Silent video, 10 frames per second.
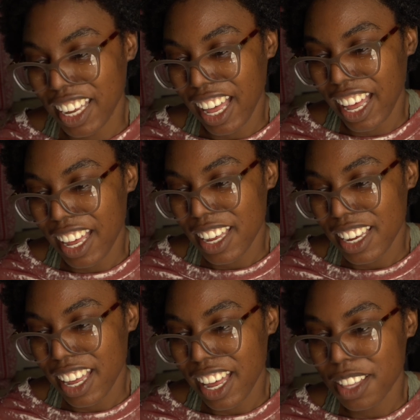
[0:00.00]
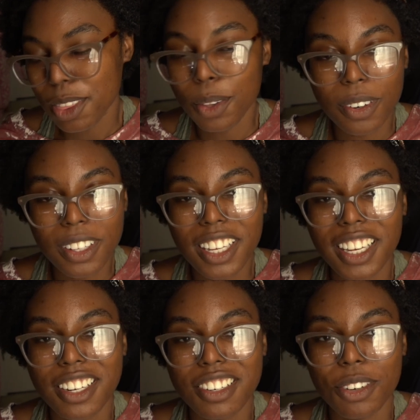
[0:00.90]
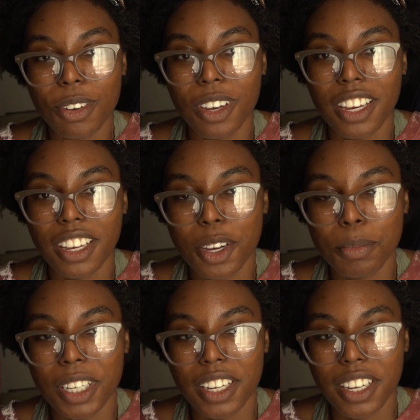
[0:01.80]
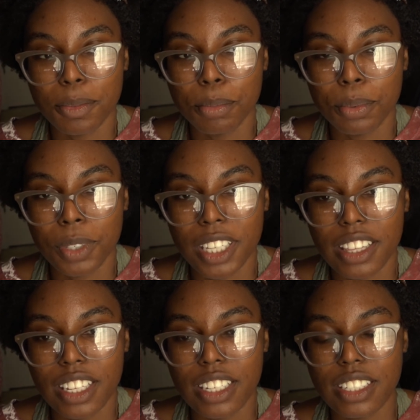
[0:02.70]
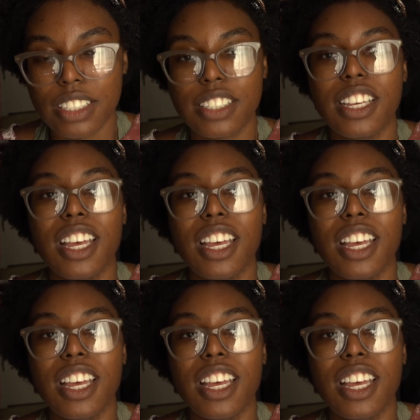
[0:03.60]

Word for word: I I thoroughly enjoy coming up with these